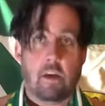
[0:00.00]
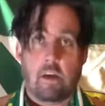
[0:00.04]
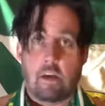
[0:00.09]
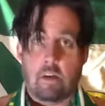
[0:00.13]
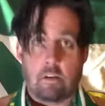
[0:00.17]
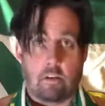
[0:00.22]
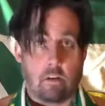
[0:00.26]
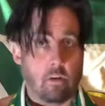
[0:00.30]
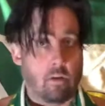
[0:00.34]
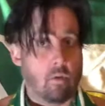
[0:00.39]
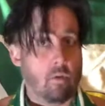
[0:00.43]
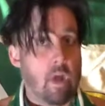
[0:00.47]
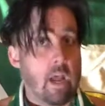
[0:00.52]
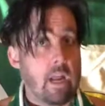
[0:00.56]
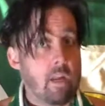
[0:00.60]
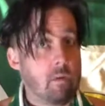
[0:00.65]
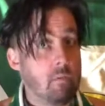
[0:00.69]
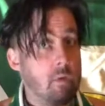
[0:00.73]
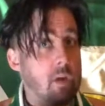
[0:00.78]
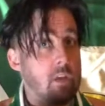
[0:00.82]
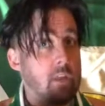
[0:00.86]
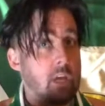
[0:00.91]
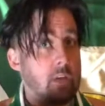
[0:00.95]
So
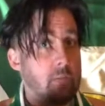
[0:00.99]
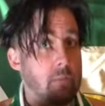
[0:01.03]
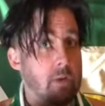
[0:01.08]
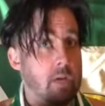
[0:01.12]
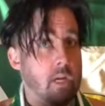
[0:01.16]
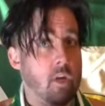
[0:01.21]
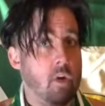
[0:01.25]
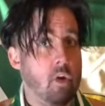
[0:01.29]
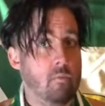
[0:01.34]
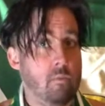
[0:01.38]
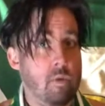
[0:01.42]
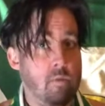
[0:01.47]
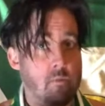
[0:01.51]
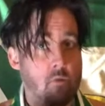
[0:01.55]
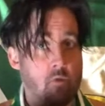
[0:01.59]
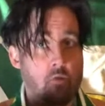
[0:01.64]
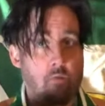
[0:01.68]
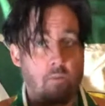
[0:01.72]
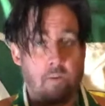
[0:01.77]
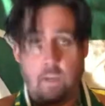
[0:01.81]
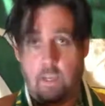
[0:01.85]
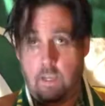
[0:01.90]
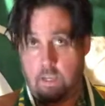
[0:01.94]
anyways, I'd pick out my
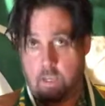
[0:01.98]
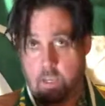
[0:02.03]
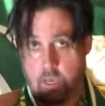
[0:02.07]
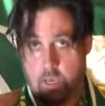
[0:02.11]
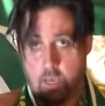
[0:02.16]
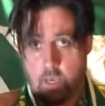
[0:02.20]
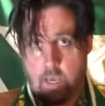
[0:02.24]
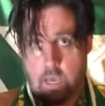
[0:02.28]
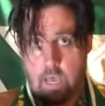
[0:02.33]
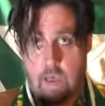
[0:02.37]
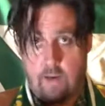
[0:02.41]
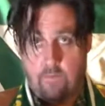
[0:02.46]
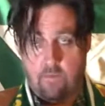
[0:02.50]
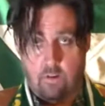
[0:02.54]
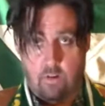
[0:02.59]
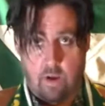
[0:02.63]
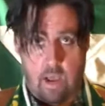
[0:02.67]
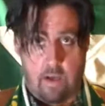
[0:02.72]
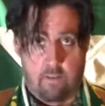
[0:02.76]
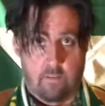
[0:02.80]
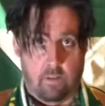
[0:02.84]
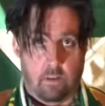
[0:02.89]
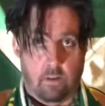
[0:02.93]
movie after
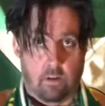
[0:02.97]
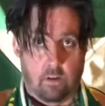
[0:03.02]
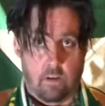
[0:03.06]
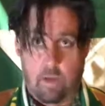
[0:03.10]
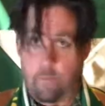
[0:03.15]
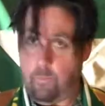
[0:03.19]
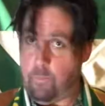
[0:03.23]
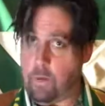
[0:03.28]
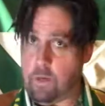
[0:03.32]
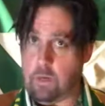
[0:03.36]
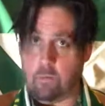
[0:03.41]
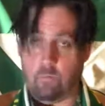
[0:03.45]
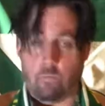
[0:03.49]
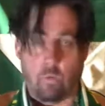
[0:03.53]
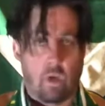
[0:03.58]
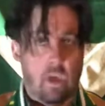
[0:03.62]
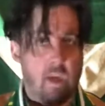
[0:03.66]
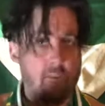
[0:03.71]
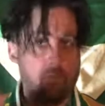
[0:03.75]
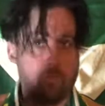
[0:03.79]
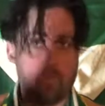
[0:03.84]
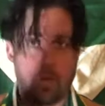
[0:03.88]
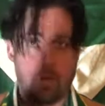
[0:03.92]
I have a little nip, and
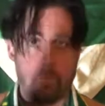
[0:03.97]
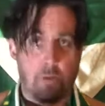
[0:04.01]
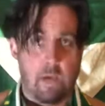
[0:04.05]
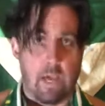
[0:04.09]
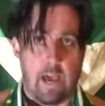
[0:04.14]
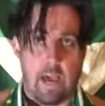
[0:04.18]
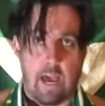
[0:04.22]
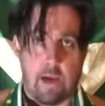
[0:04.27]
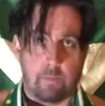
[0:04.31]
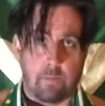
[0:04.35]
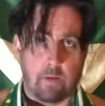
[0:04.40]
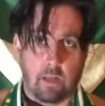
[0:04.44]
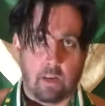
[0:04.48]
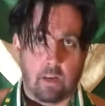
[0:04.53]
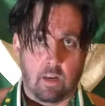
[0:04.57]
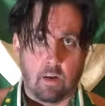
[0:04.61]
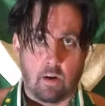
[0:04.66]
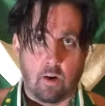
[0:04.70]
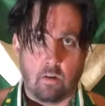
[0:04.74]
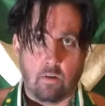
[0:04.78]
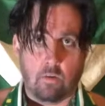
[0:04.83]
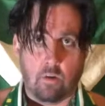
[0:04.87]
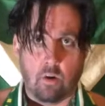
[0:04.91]
everybody be happy, and
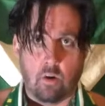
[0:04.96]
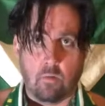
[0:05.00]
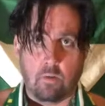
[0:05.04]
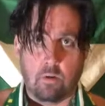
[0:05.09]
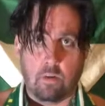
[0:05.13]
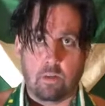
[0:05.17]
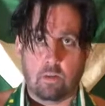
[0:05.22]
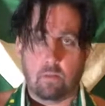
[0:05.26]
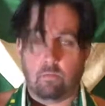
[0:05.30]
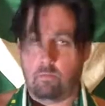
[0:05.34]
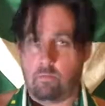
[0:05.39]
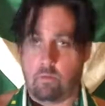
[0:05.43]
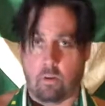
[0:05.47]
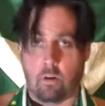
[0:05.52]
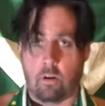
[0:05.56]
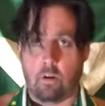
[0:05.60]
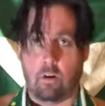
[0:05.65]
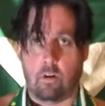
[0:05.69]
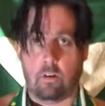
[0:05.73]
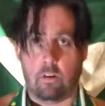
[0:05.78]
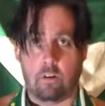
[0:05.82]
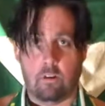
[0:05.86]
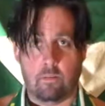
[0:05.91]
nobody was
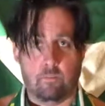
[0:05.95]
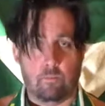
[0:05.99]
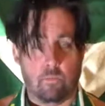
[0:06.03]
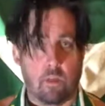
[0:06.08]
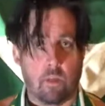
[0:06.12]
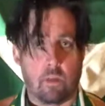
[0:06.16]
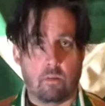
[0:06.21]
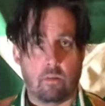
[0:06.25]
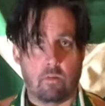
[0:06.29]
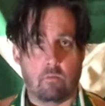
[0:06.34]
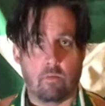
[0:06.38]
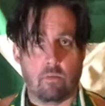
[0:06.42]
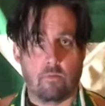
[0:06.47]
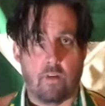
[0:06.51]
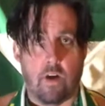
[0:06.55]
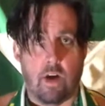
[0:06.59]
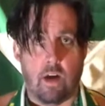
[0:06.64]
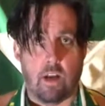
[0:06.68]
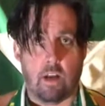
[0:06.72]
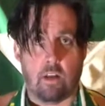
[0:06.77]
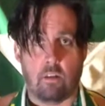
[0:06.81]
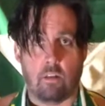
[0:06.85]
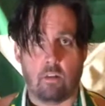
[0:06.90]
hurt, and it was
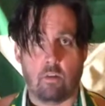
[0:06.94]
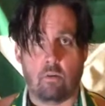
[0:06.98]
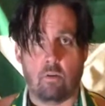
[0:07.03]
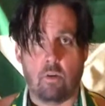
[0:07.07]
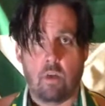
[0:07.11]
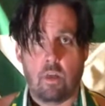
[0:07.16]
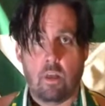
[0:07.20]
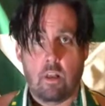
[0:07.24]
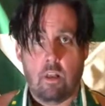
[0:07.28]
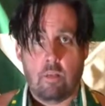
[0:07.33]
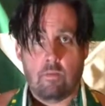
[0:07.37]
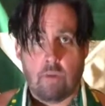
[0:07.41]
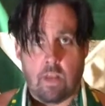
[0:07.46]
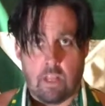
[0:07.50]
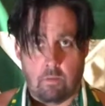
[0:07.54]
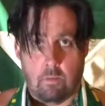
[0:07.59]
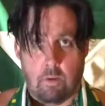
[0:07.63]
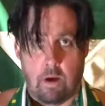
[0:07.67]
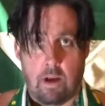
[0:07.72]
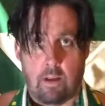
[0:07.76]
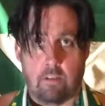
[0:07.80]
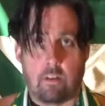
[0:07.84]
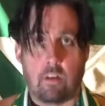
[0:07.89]
fine. So that's
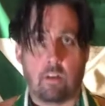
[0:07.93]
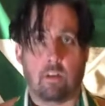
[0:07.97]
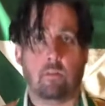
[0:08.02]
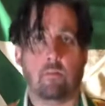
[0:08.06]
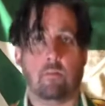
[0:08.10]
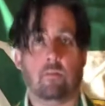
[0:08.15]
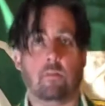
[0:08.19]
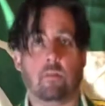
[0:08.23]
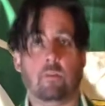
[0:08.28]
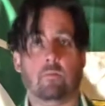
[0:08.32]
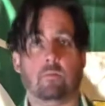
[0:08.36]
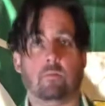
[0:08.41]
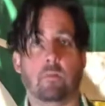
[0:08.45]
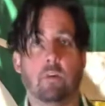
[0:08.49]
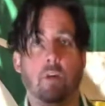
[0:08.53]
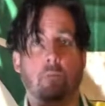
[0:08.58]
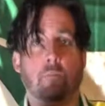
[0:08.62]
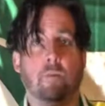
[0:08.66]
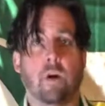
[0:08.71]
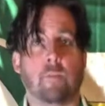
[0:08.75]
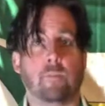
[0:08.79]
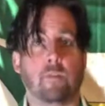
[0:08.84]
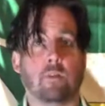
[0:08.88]
why I think you bring
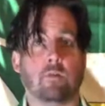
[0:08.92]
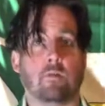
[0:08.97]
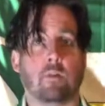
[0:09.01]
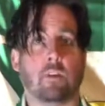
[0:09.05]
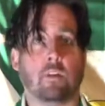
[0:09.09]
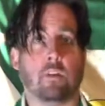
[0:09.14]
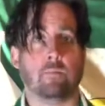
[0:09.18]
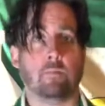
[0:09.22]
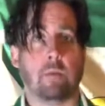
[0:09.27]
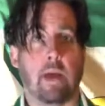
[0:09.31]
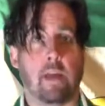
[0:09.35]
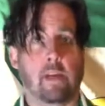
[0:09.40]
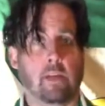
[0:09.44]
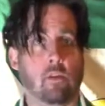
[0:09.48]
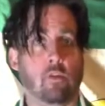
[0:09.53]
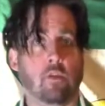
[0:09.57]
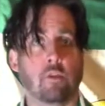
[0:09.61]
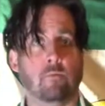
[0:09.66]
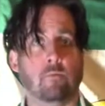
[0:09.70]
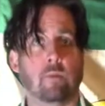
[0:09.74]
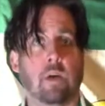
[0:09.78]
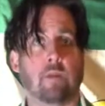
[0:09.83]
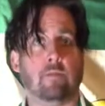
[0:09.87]
public drinking back. You
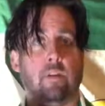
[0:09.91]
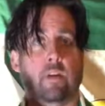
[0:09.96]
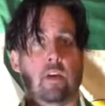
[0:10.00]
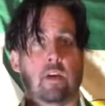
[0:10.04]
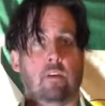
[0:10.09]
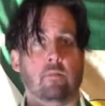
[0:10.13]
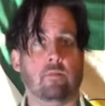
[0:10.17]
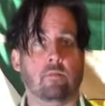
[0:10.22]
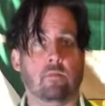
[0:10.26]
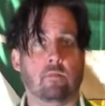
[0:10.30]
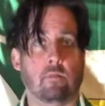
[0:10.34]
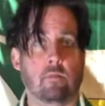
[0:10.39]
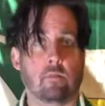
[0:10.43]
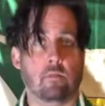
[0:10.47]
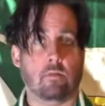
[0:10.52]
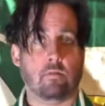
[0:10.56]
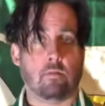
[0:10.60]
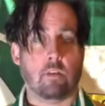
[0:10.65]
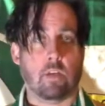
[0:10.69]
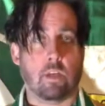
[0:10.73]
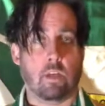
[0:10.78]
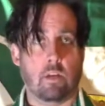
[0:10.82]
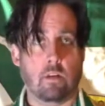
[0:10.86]
should be able to have a little
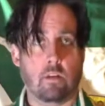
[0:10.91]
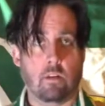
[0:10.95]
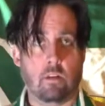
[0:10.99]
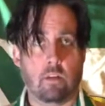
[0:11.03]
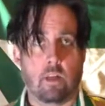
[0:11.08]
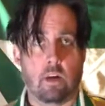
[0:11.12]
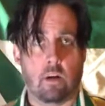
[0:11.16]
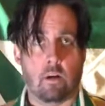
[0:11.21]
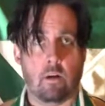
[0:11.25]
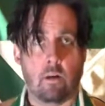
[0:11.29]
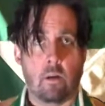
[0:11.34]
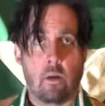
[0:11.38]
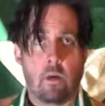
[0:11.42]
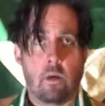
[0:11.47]
drink here and there.